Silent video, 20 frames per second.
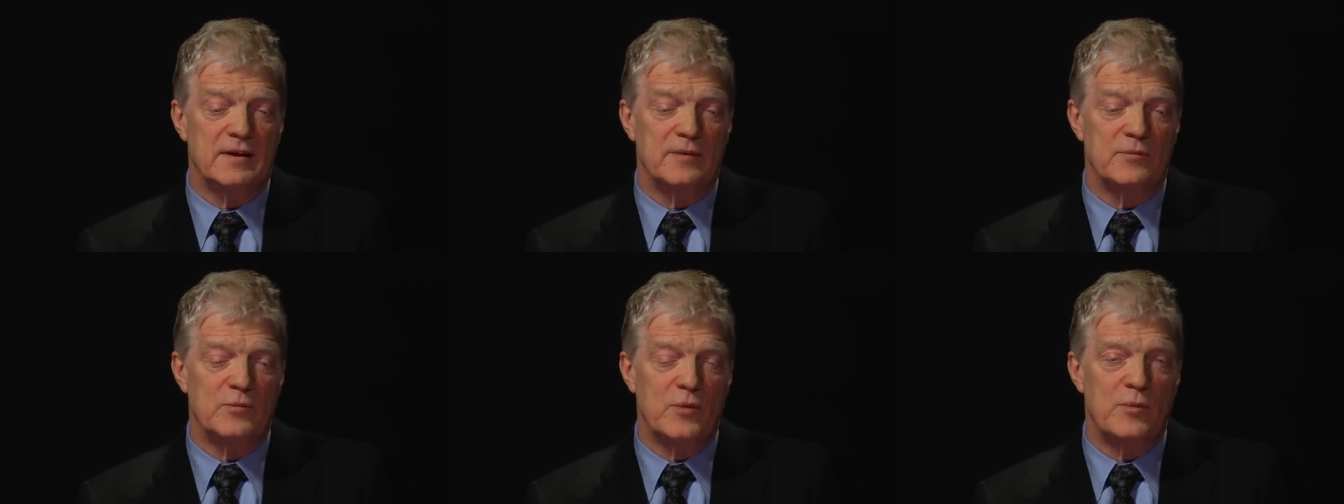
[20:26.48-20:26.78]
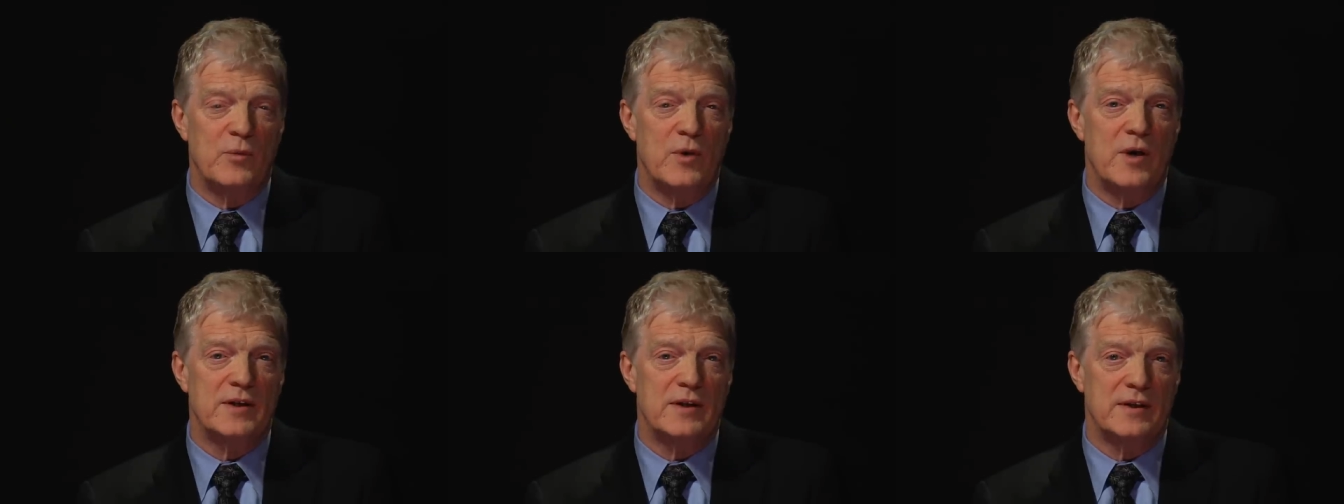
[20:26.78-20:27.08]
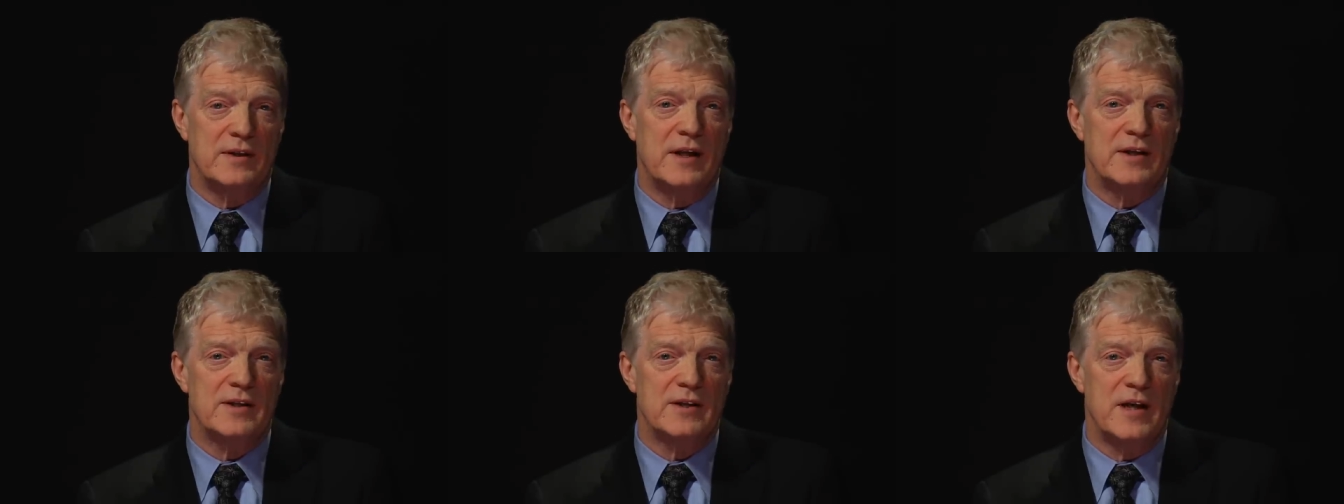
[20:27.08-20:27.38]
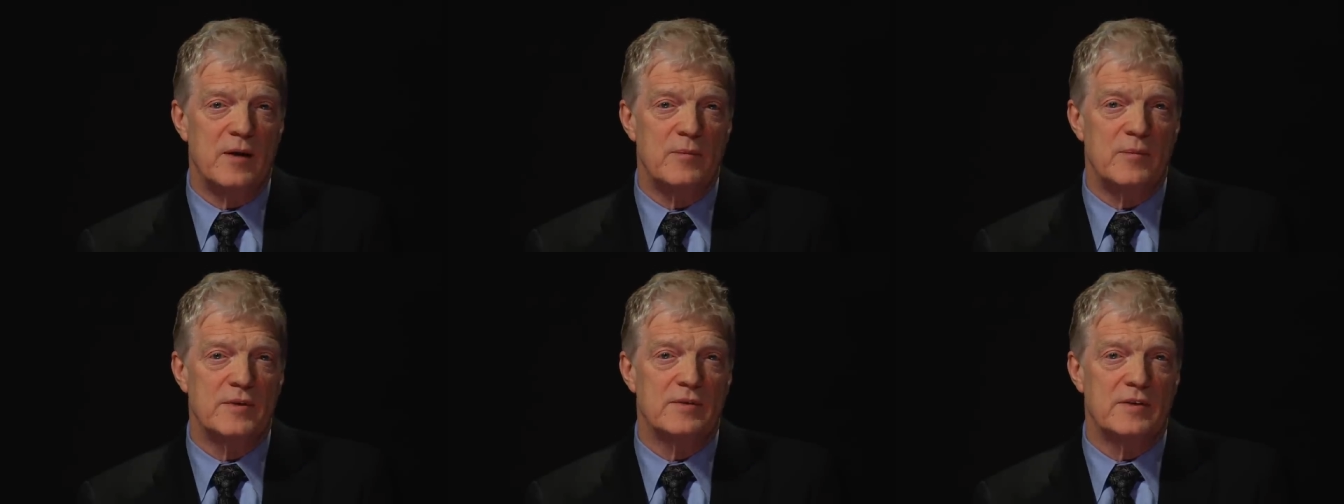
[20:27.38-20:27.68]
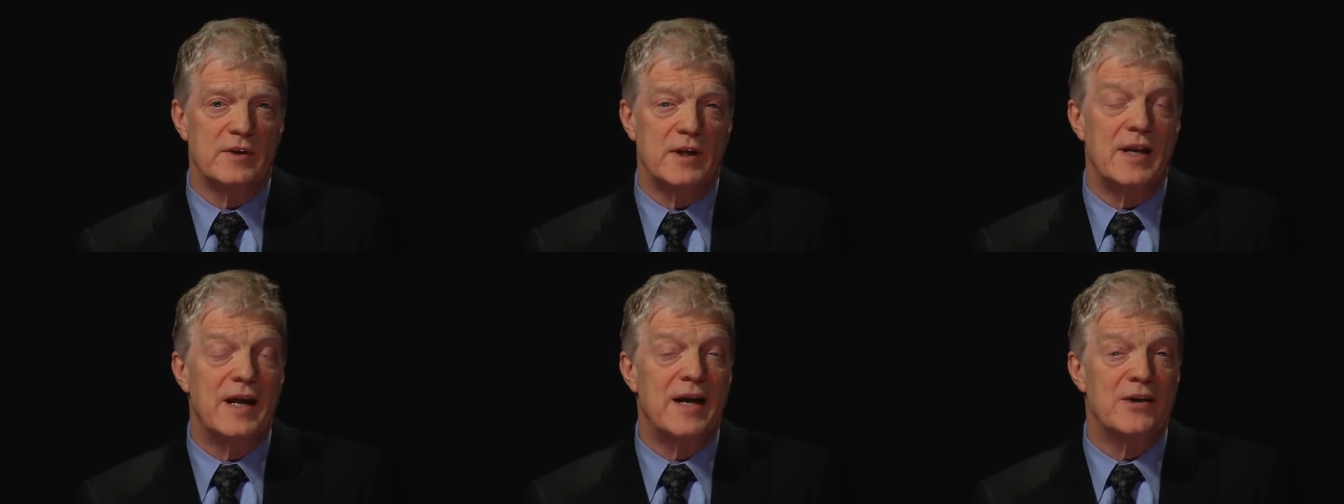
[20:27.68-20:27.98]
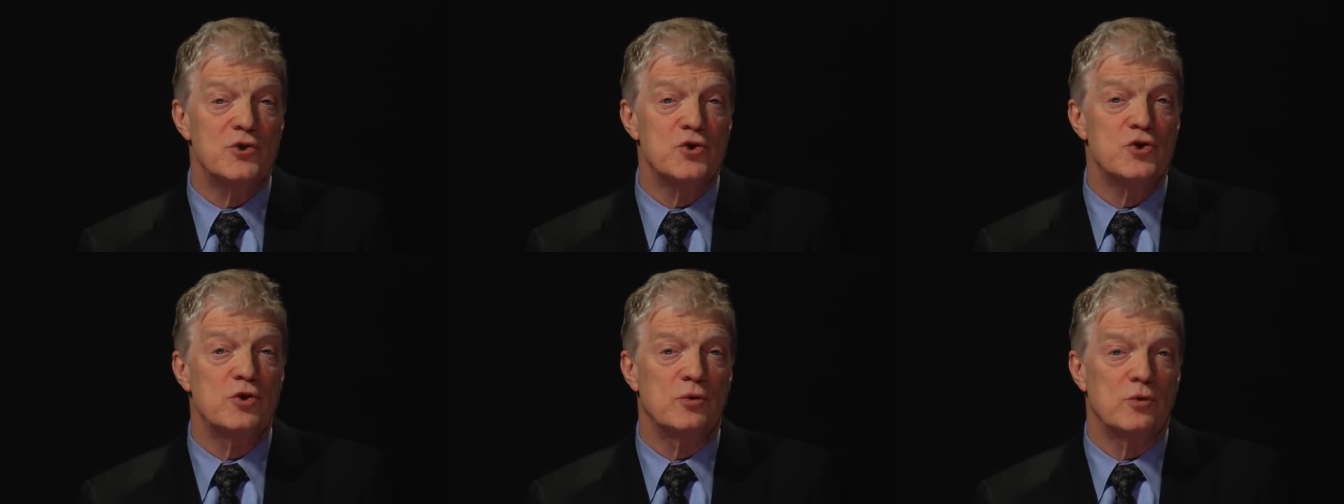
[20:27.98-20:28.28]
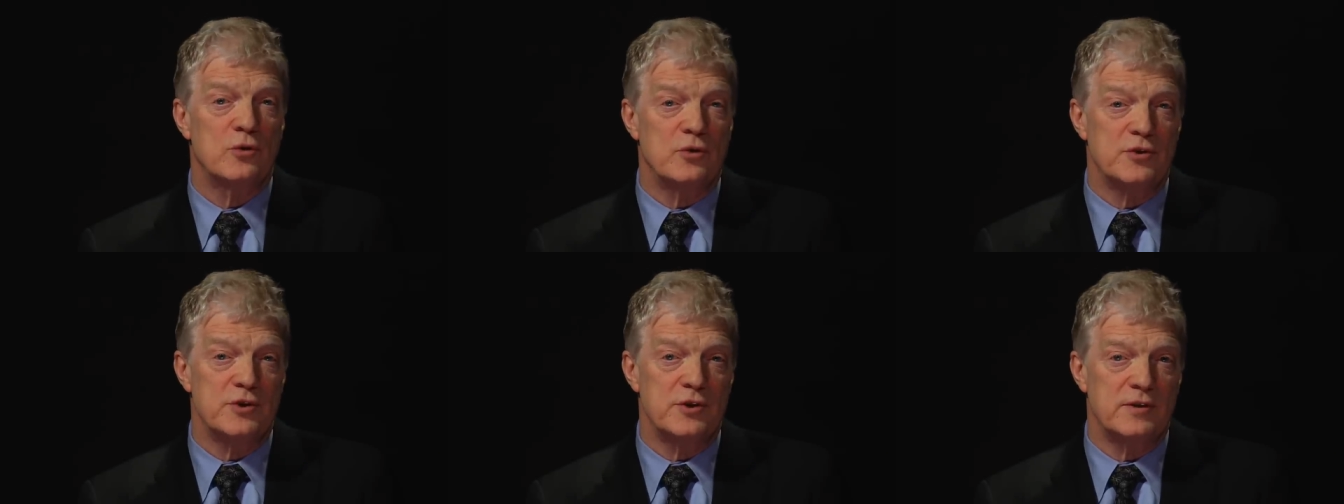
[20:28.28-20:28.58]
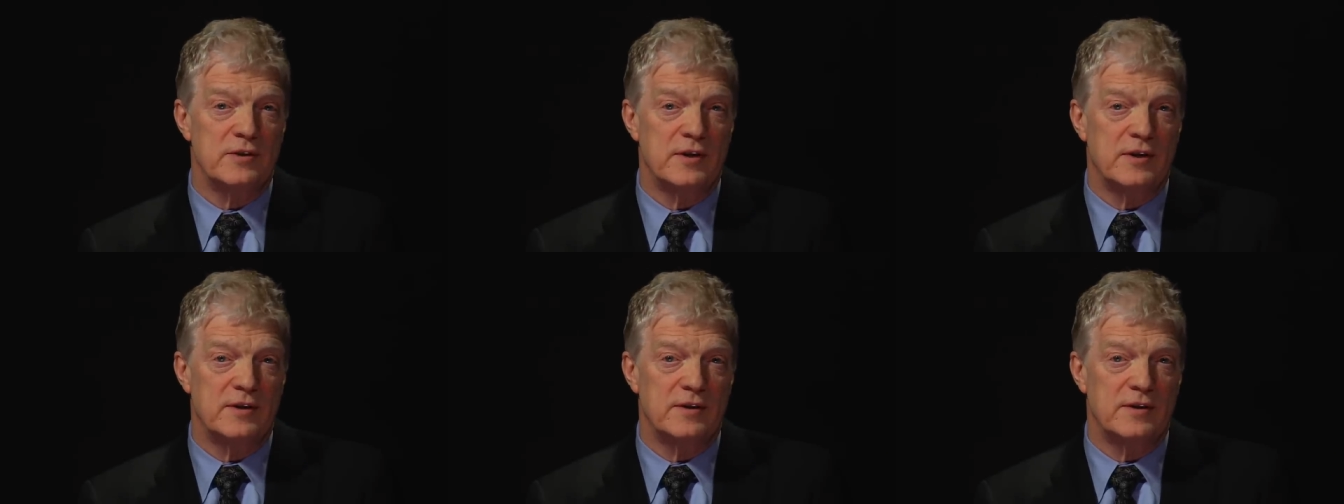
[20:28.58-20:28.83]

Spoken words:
We worked at that time with Claire Short,